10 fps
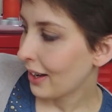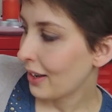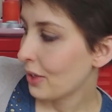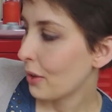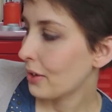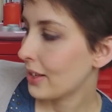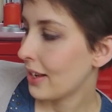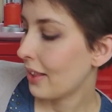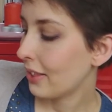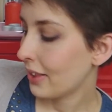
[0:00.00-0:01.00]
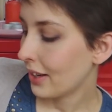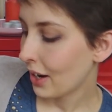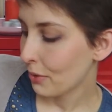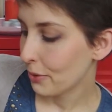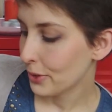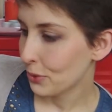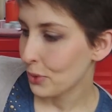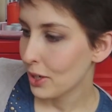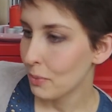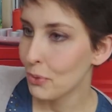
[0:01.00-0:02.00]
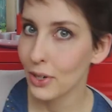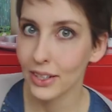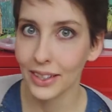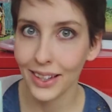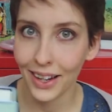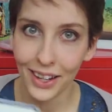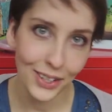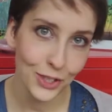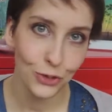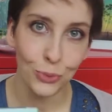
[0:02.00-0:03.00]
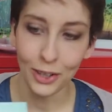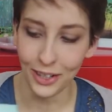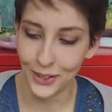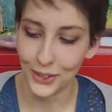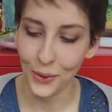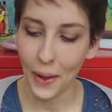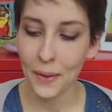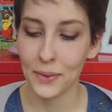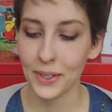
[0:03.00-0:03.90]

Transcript: thought that the cover was really pretty. I just wanted to have